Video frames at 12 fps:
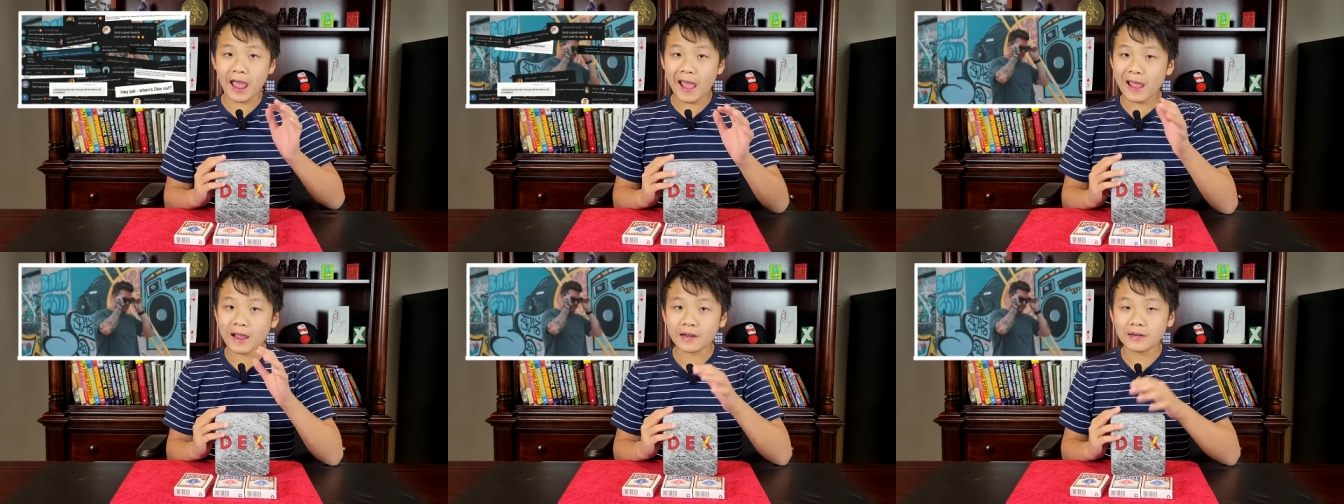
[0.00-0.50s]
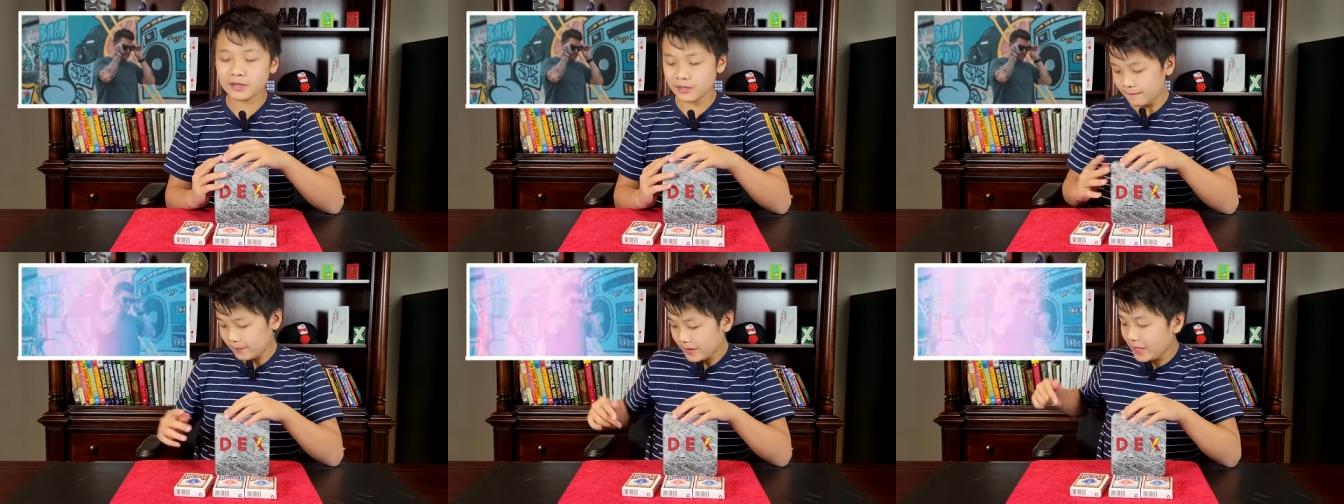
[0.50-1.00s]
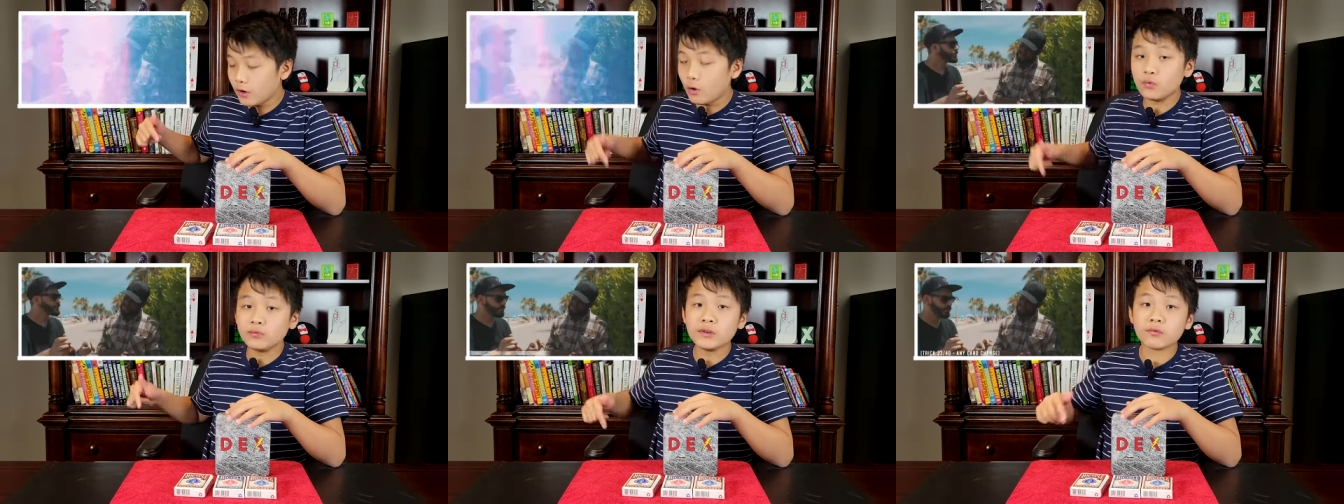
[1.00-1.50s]
and it
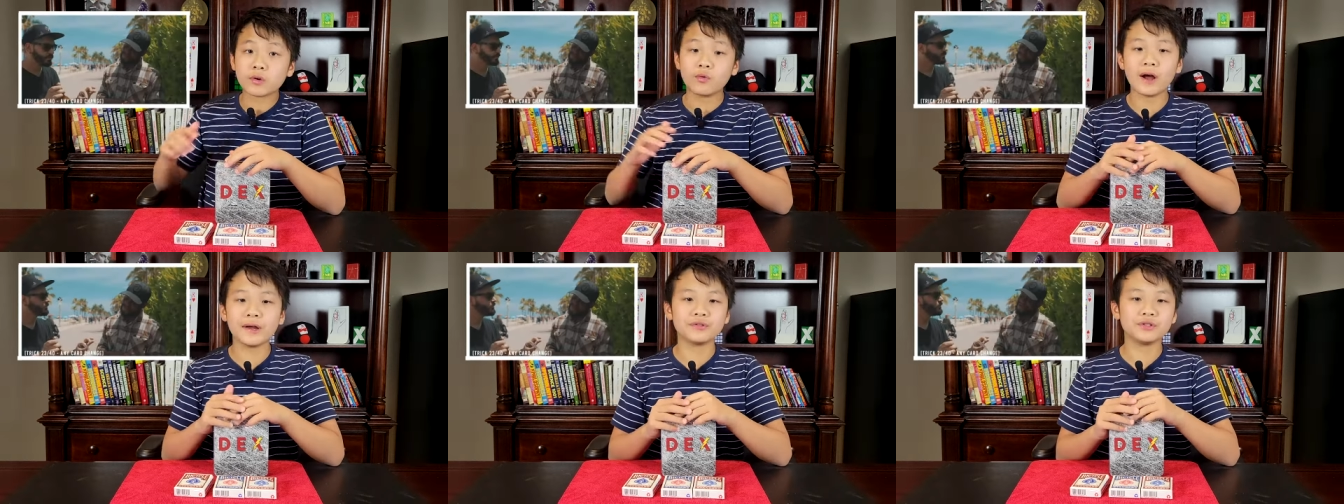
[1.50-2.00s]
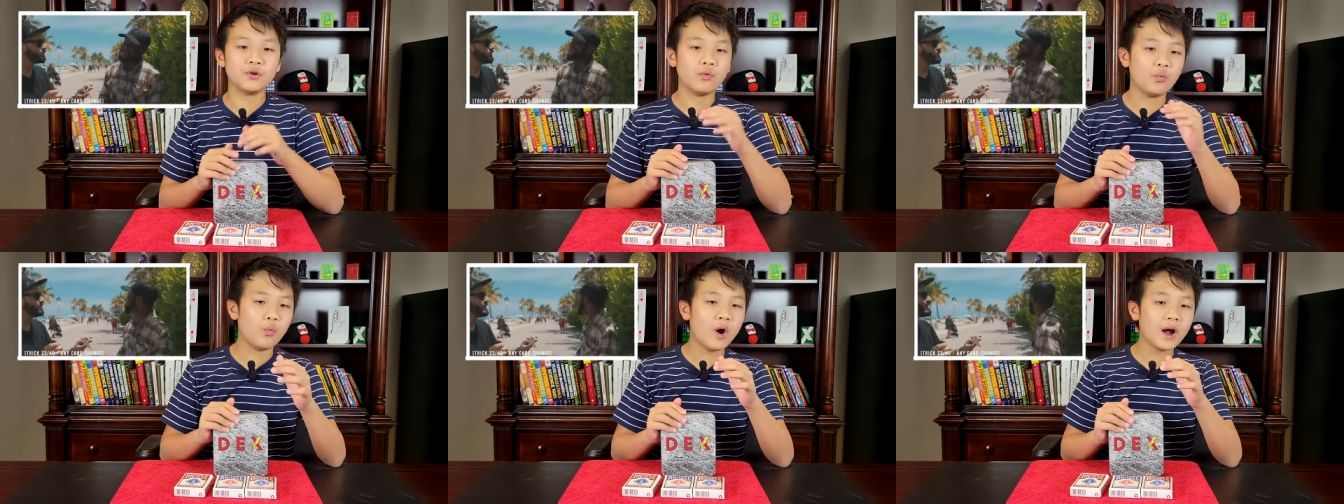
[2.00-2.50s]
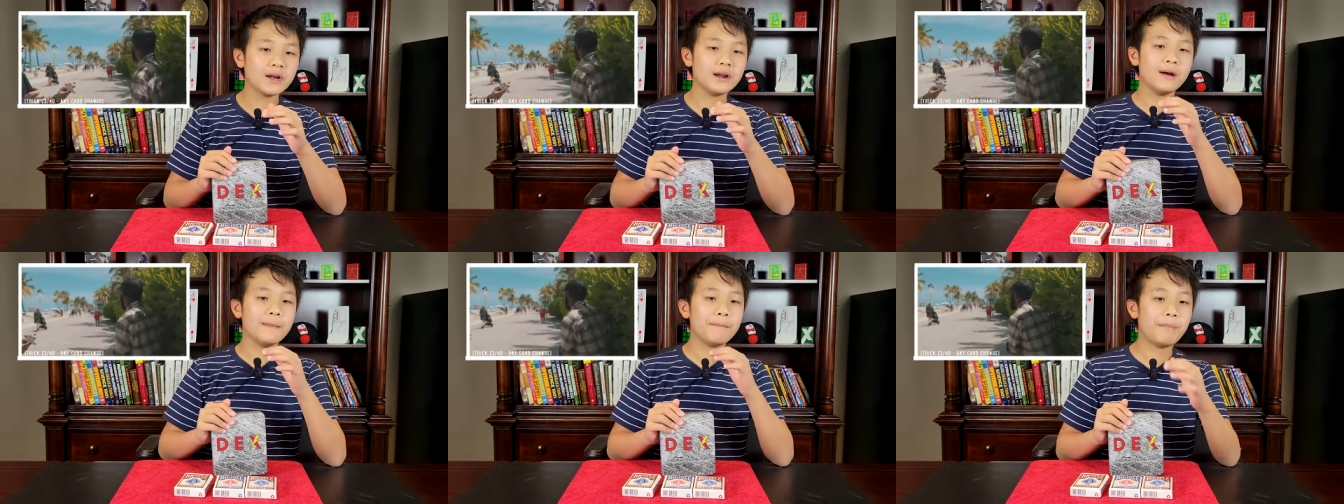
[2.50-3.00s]
only requires
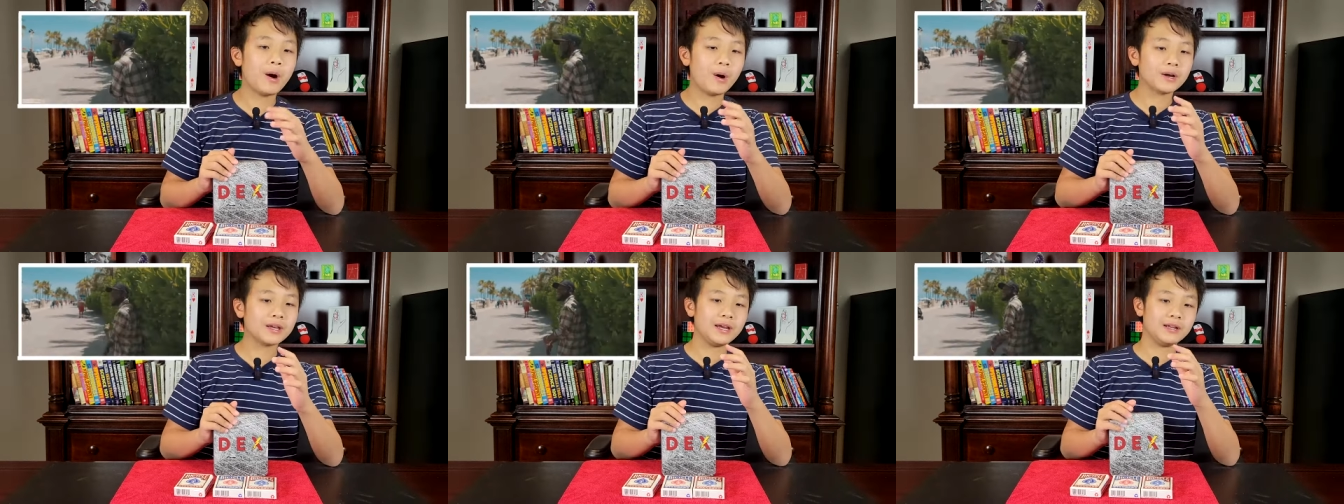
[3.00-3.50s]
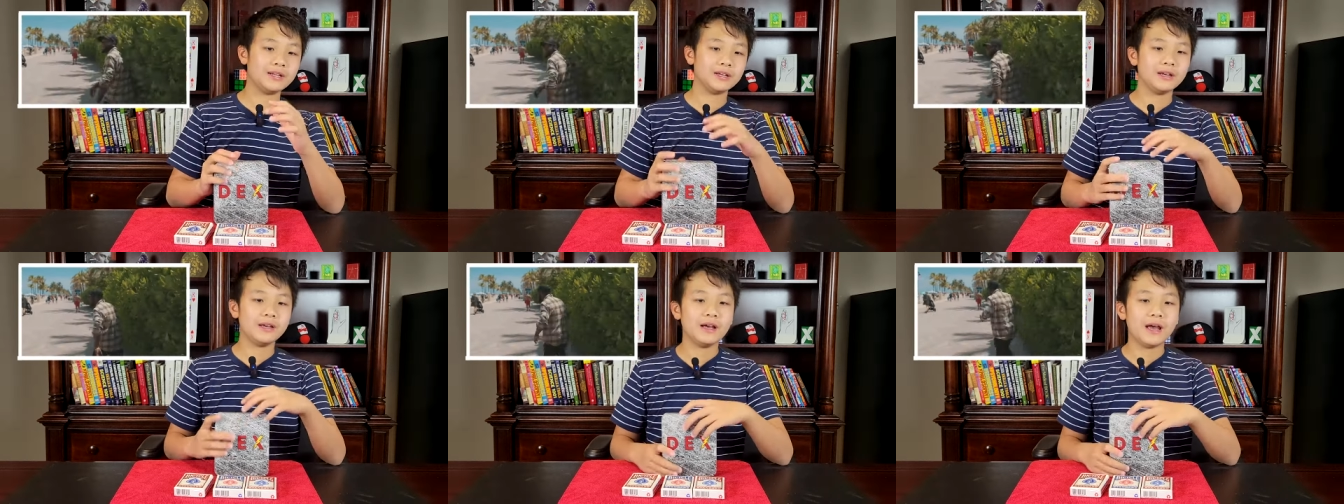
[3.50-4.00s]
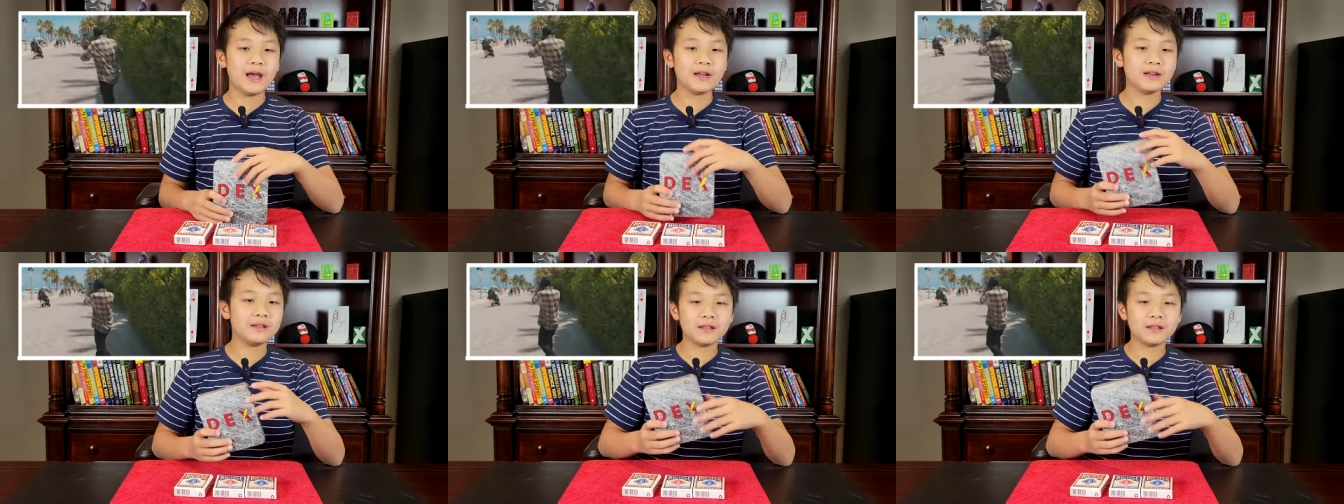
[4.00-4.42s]
one pocket. And